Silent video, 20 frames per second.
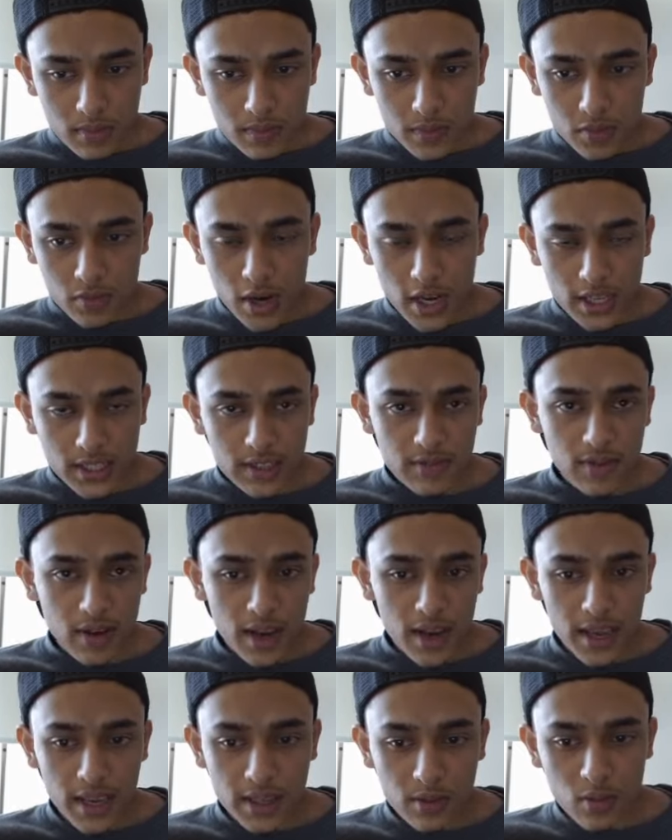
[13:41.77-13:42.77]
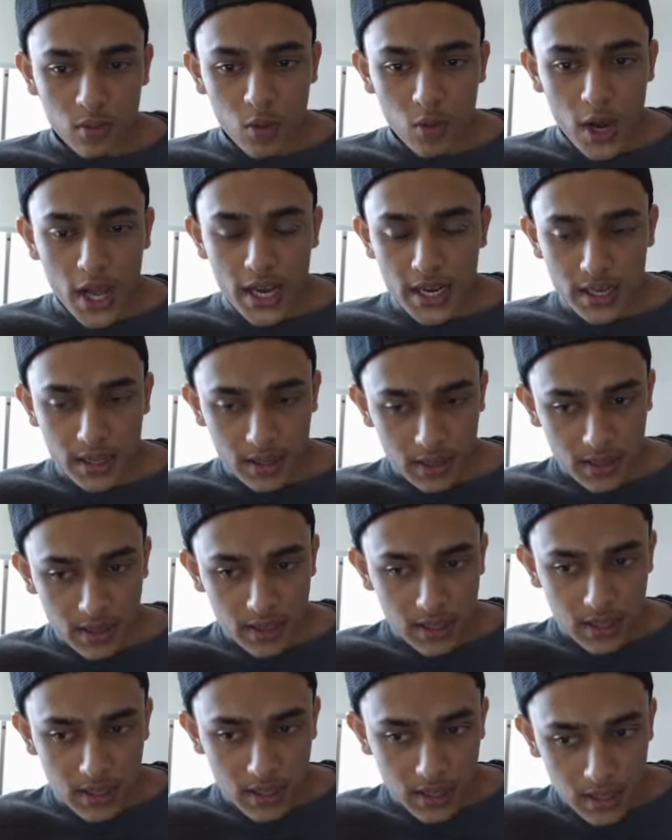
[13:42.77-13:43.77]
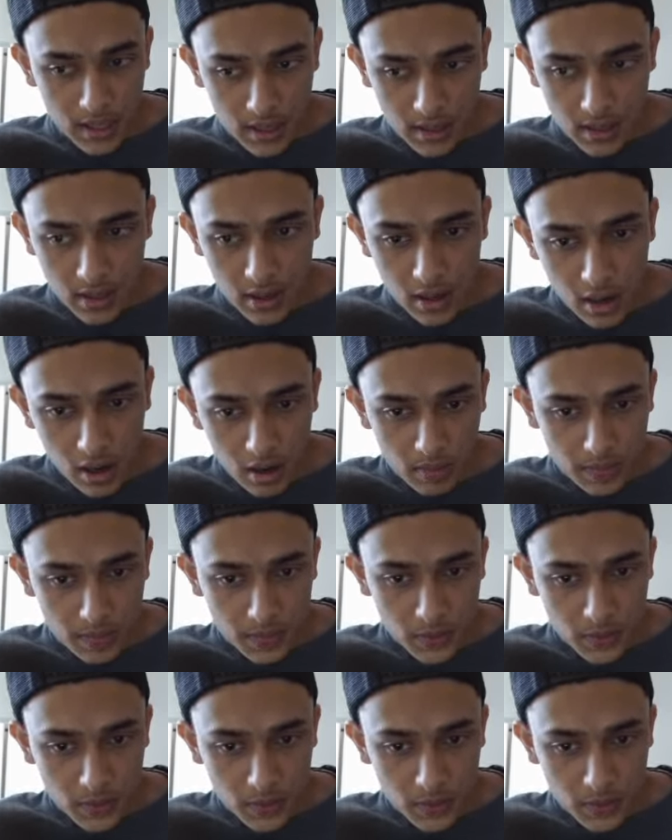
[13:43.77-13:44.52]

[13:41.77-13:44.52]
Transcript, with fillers: rectifying when the um,